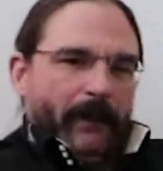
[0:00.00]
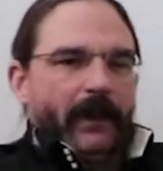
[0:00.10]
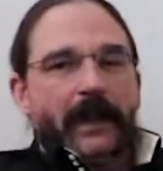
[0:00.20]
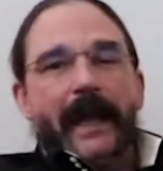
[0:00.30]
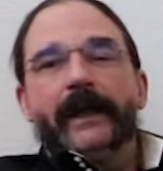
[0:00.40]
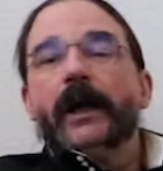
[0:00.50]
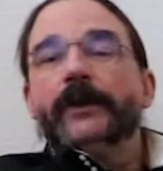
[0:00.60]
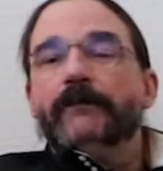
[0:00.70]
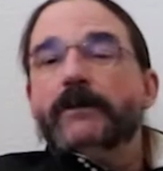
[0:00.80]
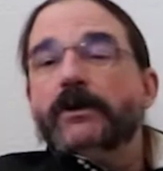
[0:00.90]
landing
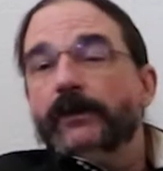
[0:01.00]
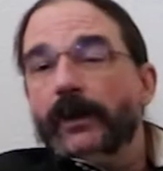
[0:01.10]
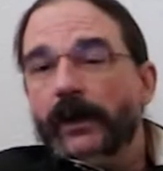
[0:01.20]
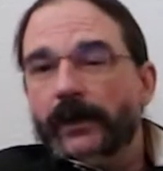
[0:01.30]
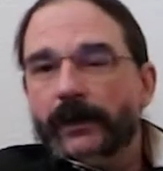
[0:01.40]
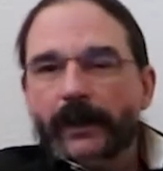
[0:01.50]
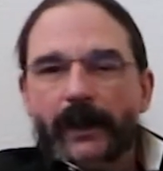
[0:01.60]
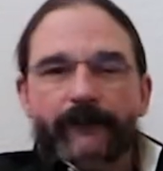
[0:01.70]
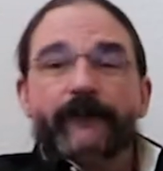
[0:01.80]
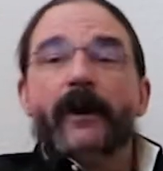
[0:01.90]
on the moon
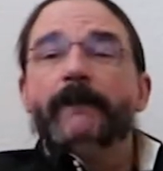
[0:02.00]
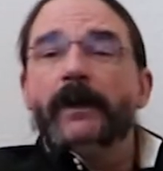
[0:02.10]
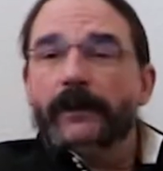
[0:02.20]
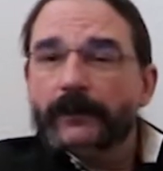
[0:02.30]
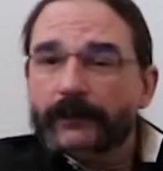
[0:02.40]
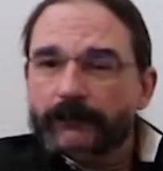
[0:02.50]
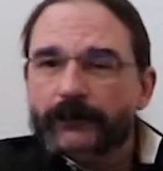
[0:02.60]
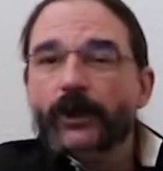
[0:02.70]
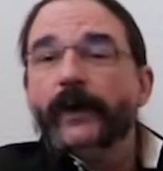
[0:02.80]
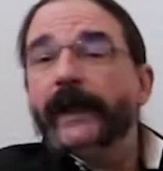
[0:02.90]
uh, from
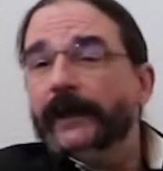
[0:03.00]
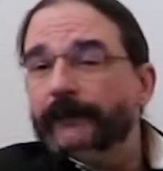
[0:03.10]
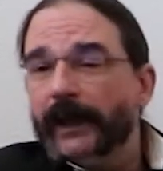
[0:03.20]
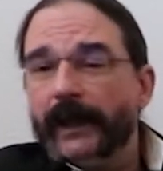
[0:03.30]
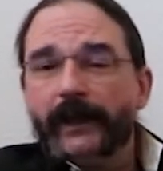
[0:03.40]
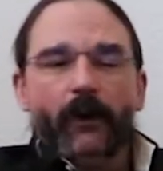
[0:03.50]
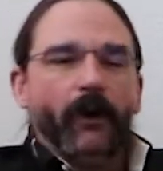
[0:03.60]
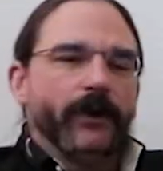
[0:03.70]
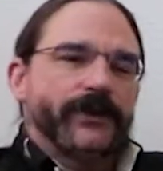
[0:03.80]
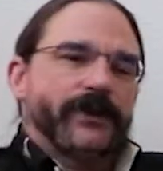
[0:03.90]
doing it and
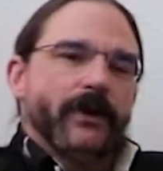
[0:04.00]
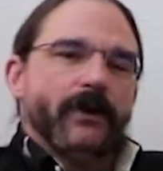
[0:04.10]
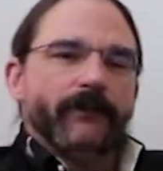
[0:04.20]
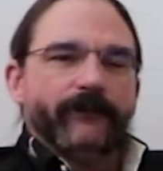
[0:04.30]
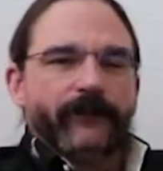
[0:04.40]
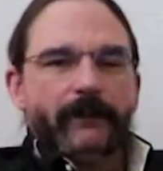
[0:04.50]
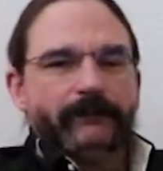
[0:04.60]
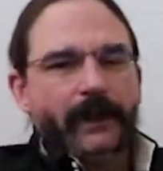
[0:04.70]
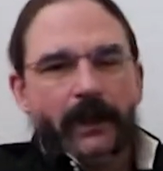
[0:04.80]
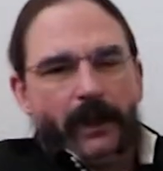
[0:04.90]
also
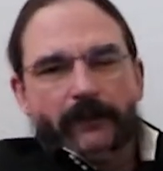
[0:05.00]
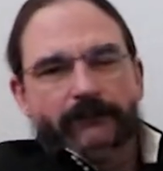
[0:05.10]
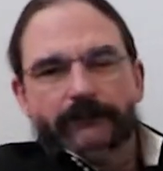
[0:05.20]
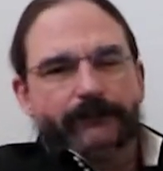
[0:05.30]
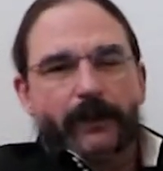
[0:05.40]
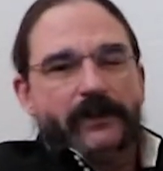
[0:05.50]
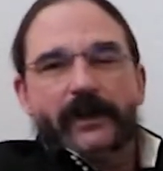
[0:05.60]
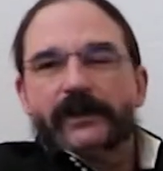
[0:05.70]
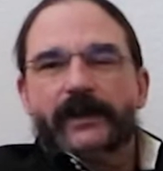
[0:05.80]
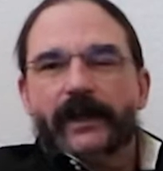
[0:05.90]
from
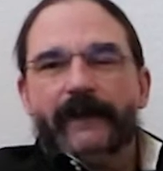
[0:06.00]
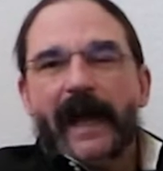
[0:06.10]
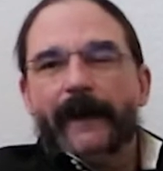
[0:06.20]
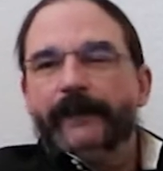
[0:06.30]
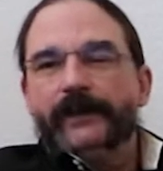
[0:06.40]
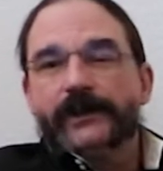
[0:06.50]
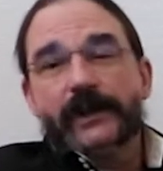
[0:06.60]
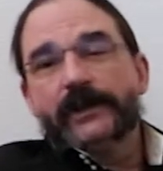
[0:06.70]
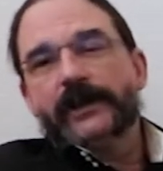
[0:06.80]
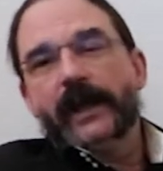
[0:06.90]
projects that have happened
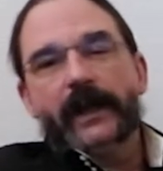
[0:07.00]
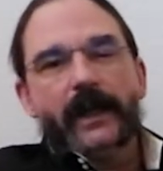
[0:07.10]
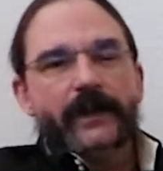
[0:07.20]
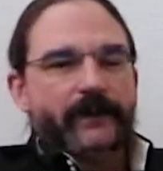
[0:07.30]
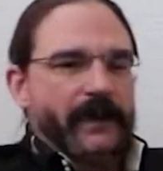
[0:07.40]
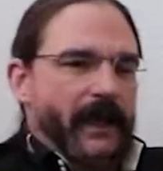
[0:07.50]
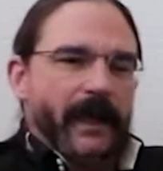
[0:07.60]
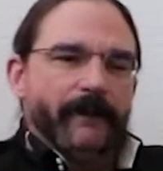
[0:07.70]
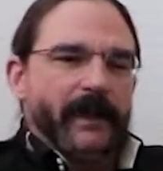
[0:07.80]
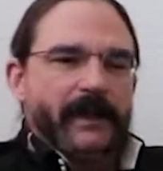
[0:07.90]
since then. And uh, again,
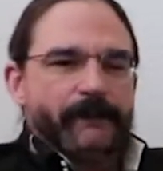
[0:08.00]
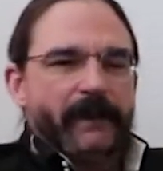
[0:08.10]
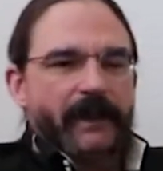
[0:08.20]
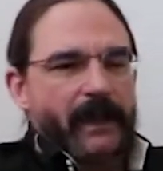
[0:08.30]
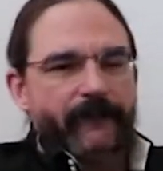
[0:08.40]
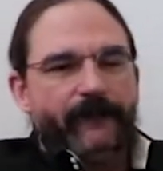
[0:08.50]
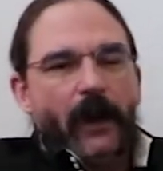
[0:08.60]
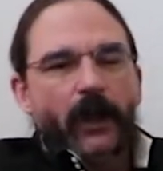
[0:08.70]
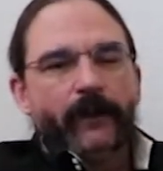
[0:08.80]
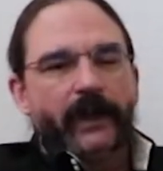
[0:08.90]
anybody that's been kind of
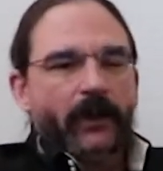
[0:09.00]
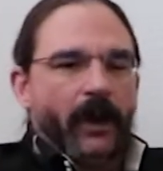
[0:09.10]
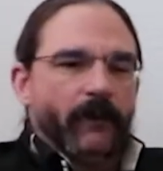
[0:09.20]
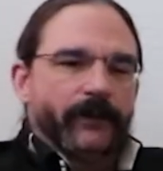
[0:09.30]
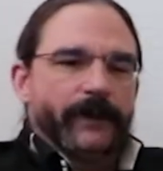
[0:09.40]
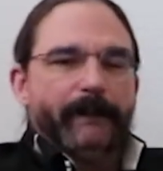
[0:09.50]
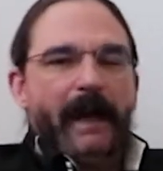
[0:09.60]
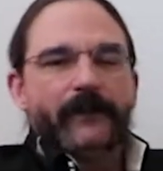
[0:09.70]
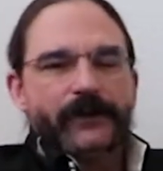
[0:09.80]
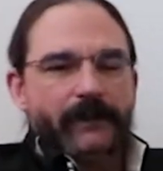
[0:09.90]
following along with the
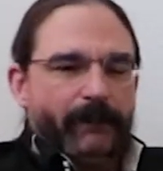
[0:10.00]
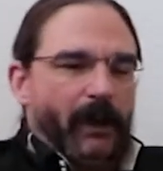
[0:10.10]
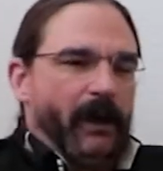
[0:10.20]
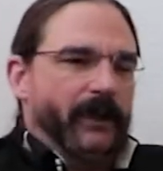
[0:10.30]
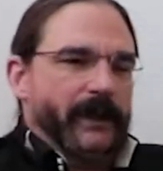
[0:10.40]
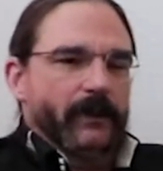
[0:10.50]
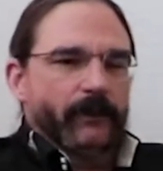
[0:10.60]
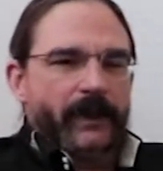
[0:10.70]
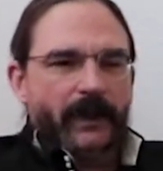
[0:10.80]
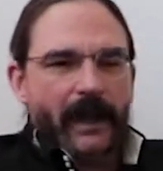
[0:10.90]
bouncing ball here
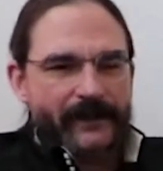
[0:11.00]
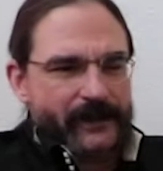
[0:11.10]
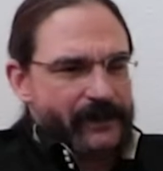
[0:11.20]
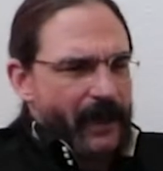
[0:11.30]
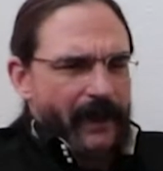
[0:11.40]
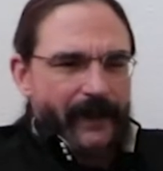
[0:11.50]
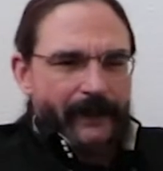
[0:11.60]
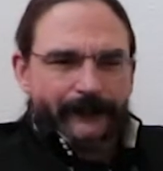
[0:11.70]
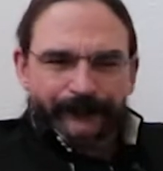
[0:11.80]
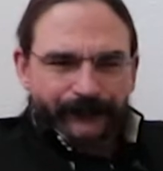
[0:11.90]
realizes
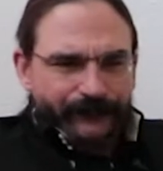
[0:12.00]
that